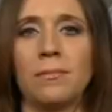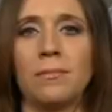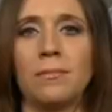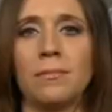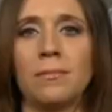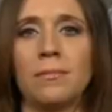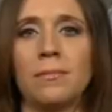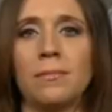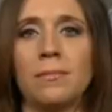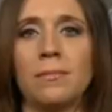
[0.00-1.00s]

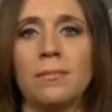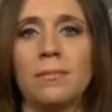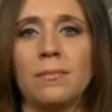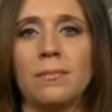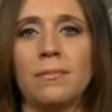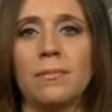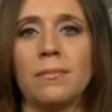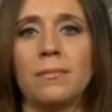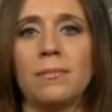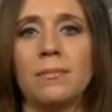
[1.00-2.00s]

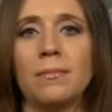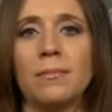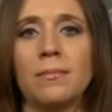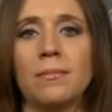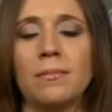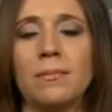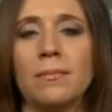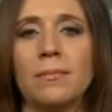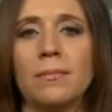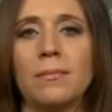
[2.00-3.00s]

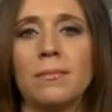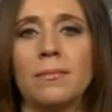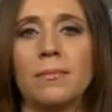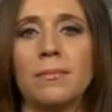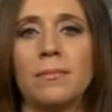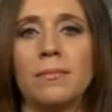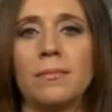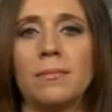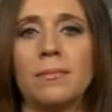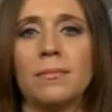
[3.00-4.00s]

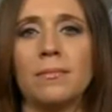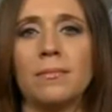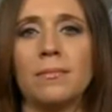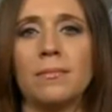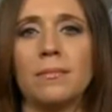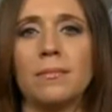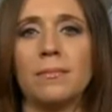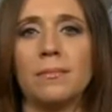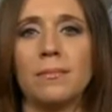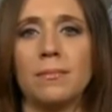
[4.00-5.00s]

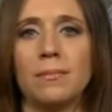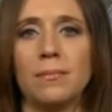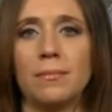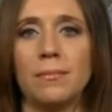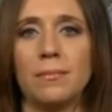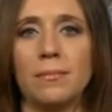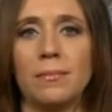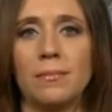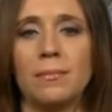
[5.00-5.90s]
The person shown says nothing.